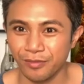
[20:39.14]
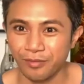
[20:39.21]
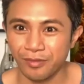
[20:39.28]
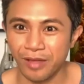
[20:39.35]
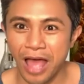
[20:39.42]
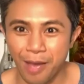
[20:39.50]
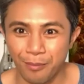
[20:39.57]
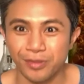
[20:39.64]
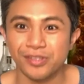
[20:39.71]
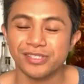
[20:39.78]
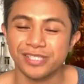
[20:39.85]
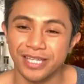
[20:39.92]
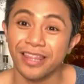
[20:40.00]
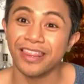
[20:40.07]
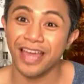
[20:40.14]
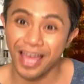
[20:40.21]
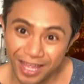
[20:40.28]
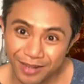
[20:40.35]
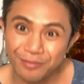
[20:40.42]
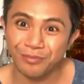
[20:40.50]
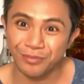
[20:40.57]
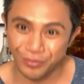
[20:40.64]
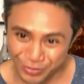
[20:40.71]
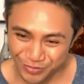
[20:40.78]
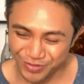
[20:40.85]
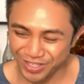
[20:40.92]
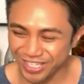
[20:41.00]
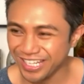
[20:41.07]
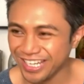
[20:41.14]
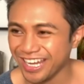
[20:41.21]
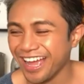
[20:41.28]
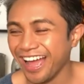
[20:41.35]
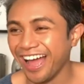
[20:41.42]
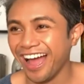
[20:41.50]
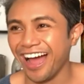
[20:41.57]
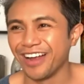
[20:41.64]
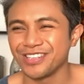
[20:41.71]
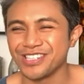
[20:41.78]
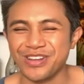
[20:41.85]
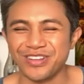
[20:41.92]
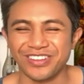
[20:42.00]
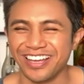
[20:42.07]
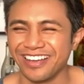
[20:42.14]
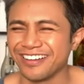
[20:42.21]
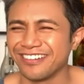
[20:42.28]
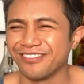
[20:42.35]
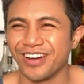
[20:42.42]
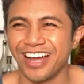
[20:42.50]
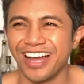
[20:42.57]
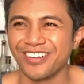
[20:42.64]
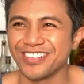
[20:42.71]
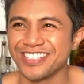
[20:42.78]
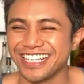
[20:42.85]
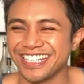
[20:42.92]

happened to see that movie. I was like, "That? Well, how is that?"